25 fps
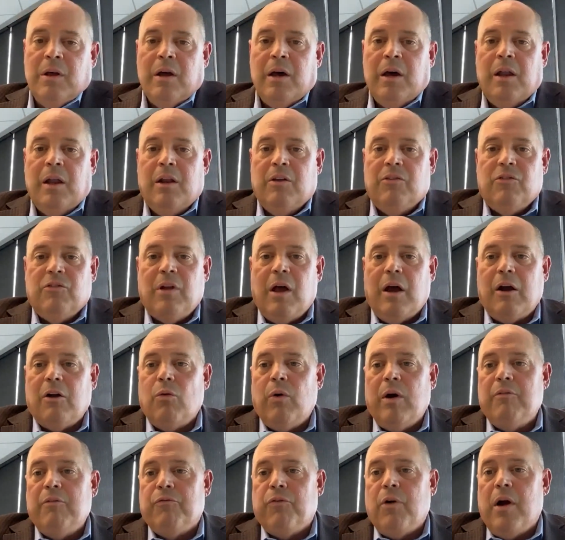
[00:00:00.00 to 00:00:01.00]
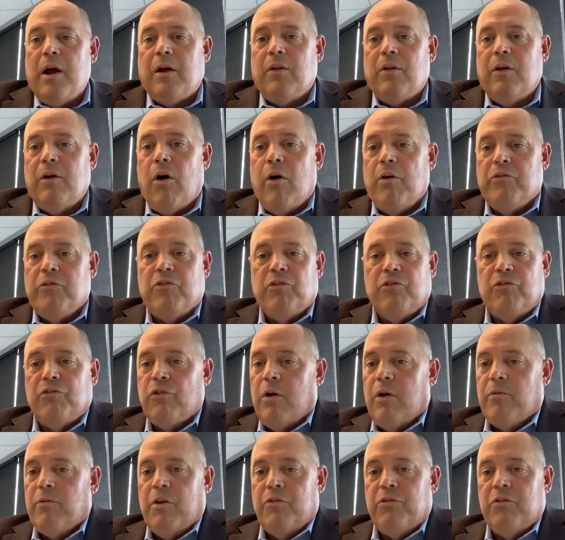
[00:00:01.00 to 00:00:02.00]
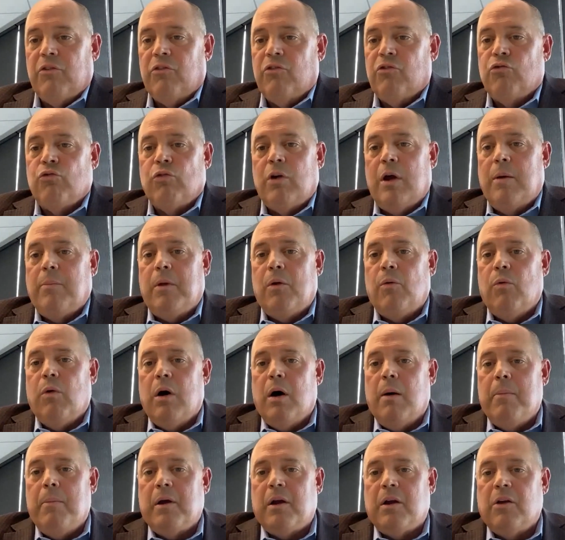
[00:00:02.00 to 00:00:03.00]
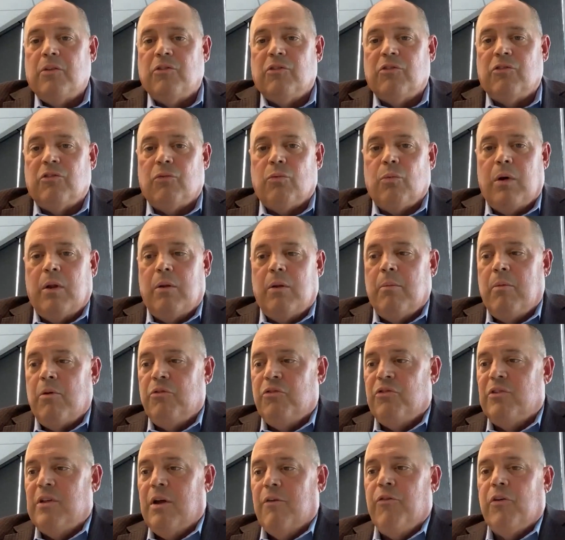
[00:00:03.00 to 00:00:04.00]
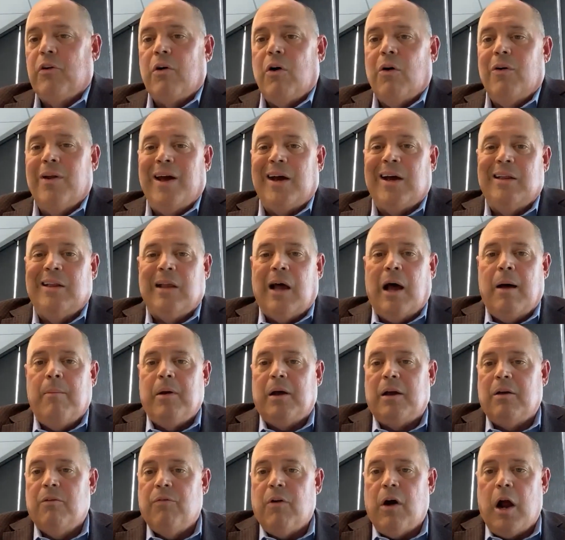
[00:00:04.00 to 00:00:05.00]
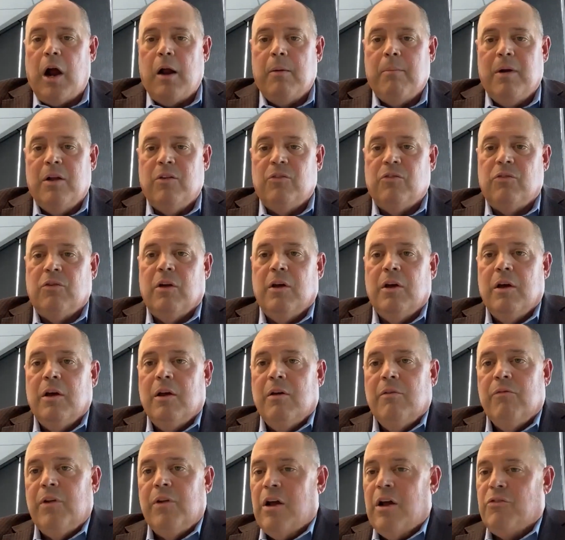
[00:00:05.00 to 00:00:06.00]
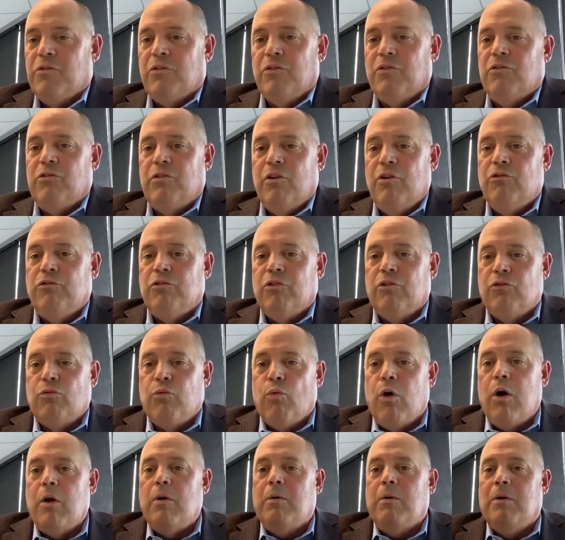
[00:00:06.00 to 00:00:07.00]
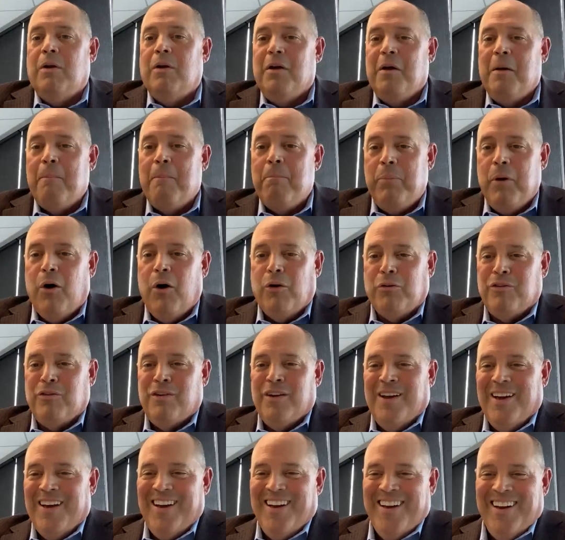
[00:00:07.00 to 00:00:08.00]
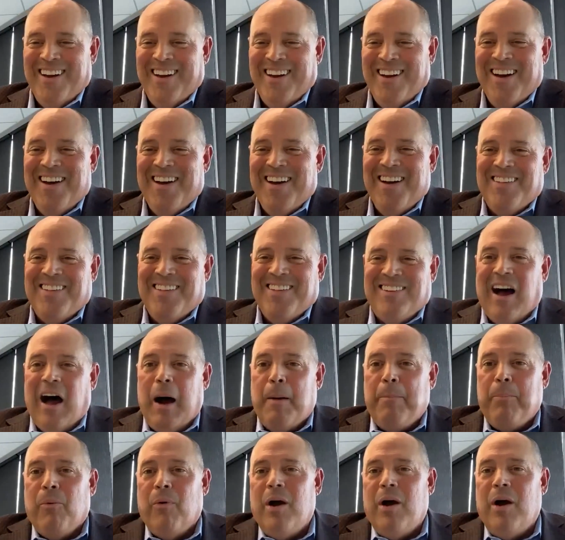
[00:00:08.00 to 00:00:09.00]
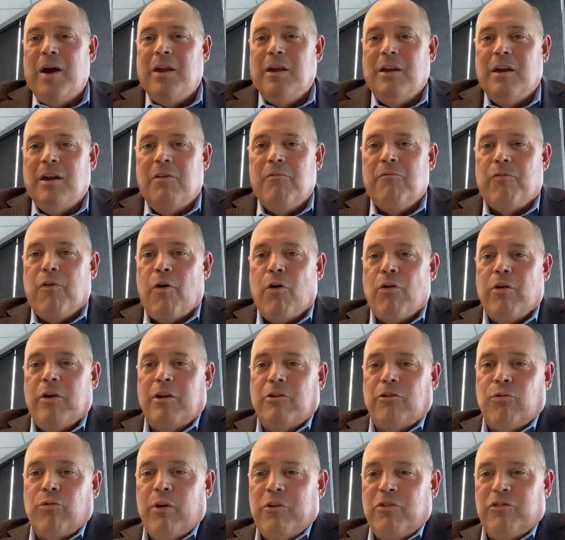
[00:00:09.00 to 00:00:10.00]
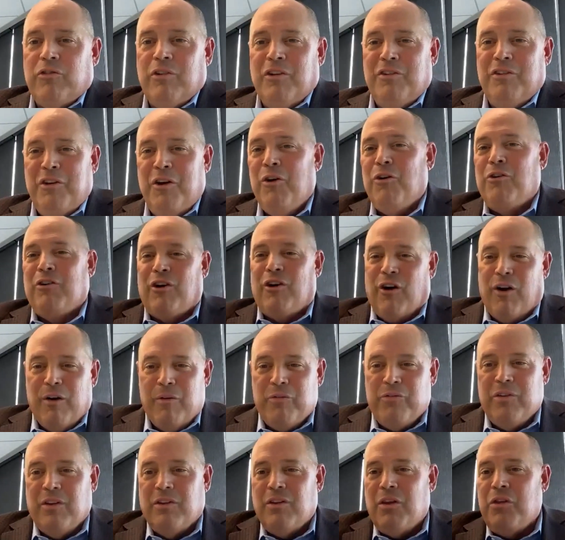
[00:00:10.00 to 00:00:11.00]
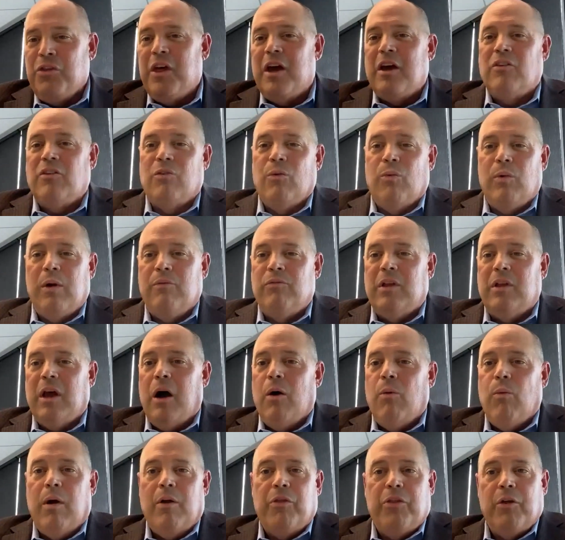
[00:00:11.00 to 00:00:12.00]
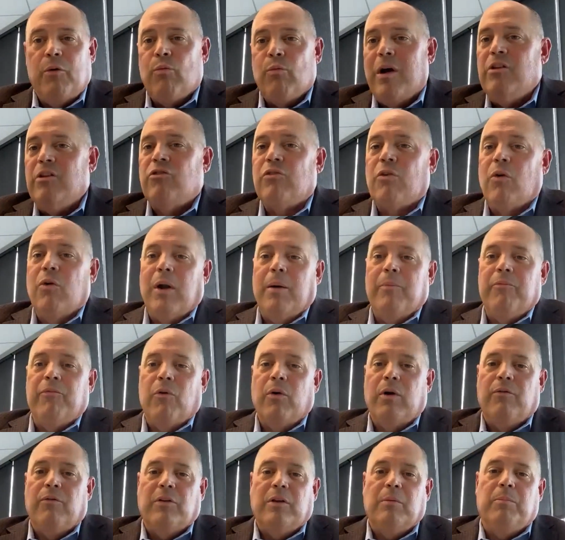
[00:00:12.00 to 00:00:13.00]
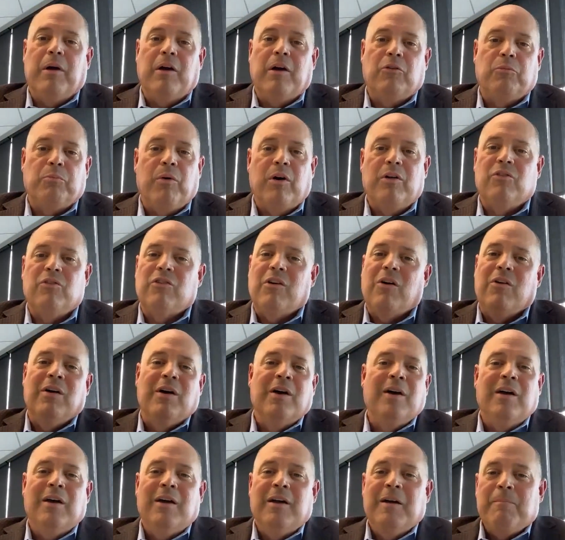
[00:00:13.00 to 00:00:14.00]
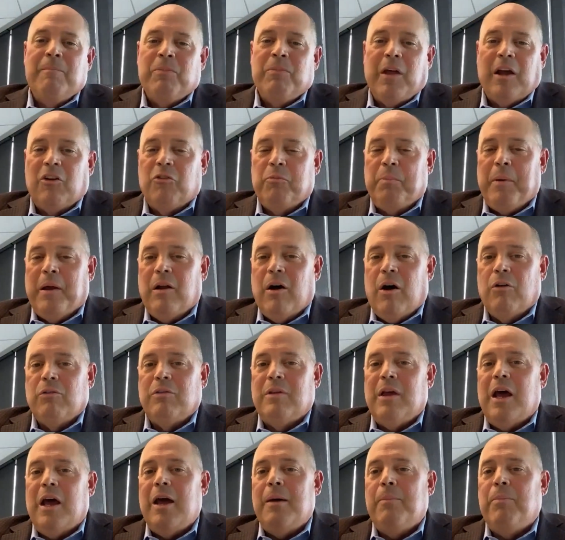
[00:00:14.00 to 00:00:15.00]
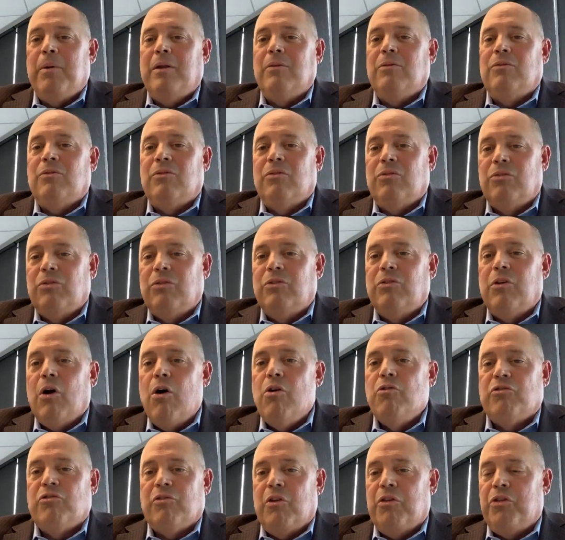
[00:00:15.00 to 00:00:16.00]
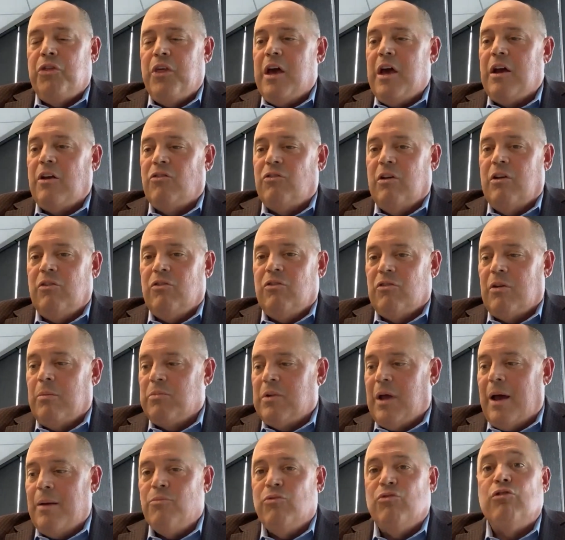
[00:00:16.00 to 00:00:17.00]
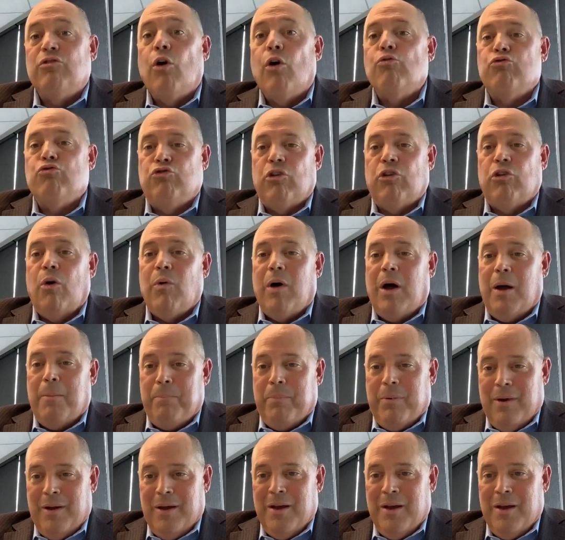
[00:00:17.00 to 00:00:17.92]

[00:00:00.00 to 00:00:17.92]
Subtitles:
And it's not, quite frankly, all this has served us extremely well, because this is one of the most difficult economic environments. Financial institutions weren't built to operate in inverted, twisted yield curves and the things that we've dealt with, and rates going up 450 basis points. So we can spend all day, but those are the things that sometimes don't show up.